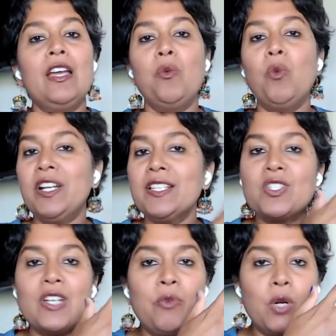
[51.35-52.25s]
What
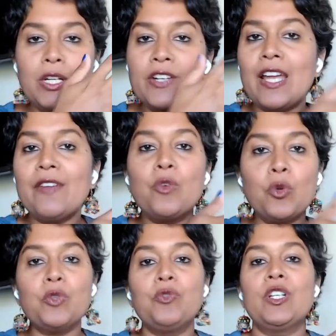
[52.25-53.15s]
will drive
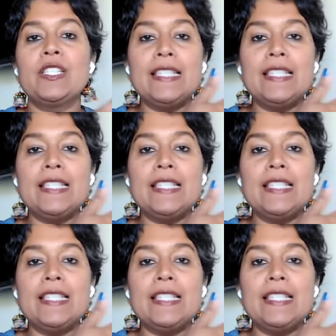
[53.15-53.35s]
growth for us